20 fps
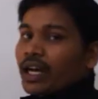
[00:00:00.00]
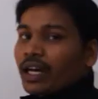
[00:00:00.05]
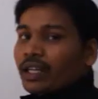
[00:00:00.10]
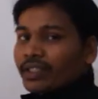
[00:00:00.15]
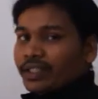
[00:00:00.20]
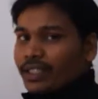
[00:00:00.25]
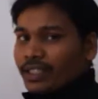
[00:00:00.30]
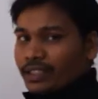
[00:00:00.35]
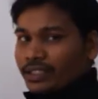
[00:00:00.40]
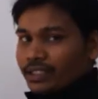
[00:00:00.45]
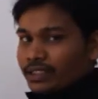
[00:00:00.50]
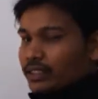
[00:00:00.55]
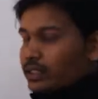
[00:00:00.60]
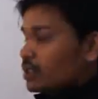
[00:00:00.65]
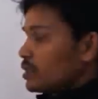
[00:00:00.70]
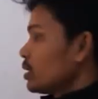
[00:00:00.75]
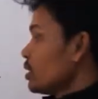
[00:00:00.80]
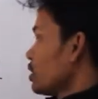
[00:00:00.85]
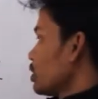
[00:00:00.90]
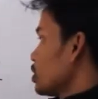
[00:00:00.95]
on that
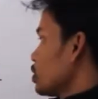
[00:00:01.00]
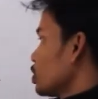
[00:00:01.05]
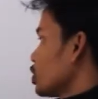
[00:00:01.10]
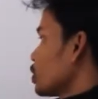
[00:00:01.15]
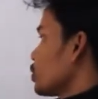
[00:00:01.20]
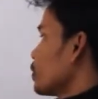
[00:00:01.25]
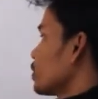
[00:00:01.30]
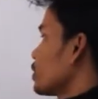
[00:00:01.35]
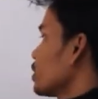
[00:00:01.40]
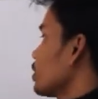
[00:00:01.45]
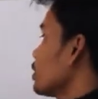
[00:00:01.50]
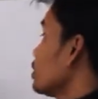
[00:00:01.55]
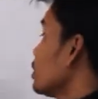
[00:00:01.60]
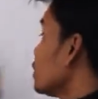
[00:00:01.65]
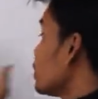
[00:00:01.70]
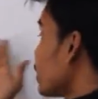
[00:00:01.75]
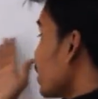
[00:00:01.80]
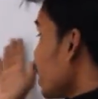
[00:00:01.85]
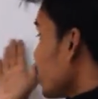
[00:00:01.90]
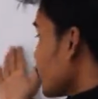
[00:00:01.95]
sequences
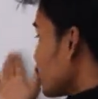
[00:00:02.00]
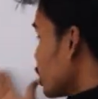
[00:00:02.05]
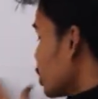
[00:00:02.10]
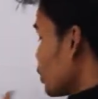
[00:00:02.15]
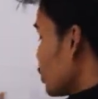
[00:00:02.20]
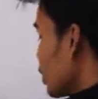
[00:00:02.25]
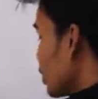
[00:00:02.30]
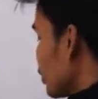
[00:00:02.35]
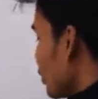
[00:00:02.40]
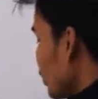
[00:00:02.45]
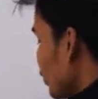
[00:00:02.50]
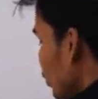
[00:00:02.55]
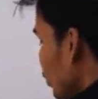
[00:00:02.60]
in that specific